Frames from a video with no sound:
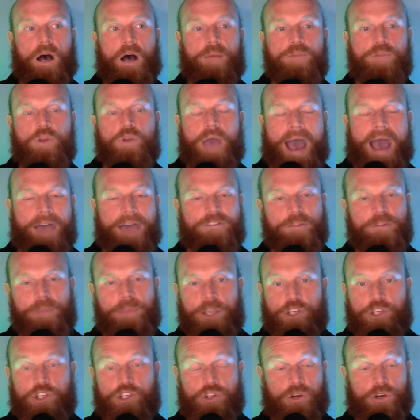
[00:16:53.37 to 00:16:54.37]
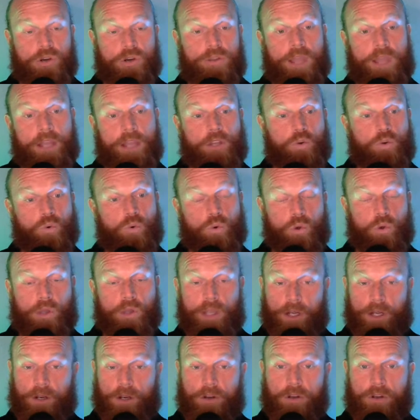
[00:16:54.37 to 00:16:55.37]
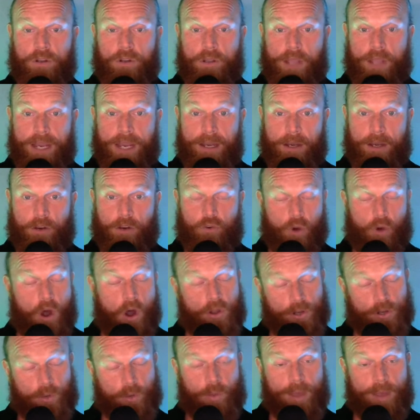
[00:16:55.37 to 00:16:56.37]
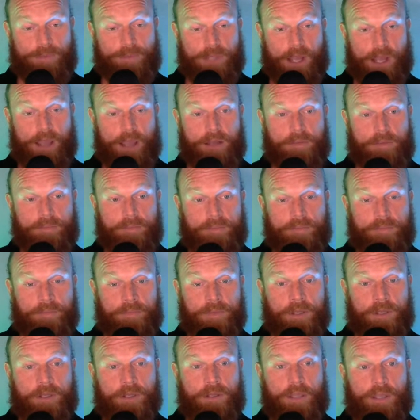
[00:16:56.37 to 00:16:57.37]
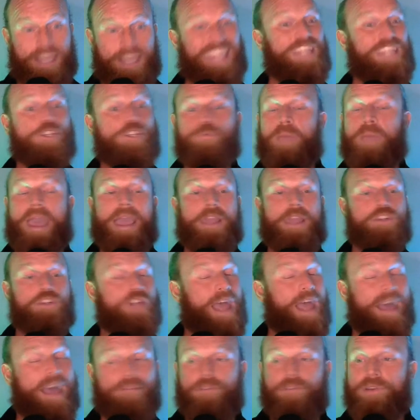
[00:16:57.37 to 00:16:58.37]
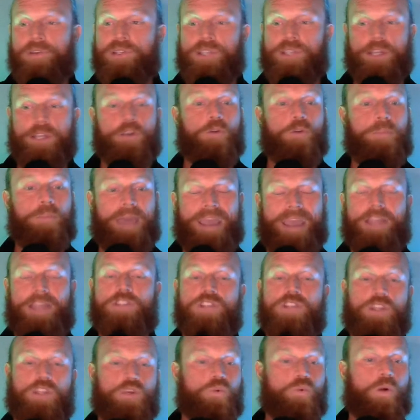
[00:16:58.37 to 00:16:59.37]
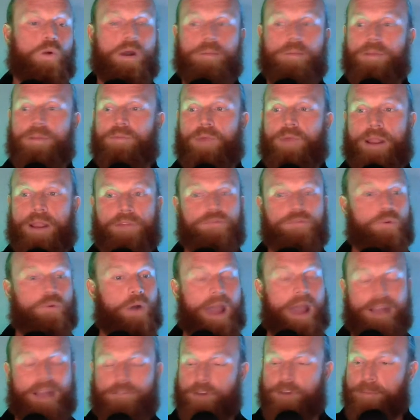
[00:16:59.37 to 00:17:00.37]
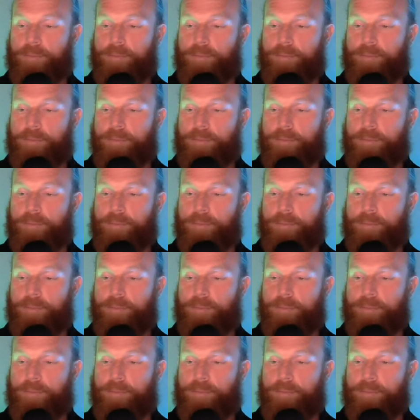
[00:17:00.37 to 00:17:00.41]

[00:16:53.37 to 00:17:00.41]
you have to make sure that Google can crawl your website. Each page, every single page that you want to be ranked for, every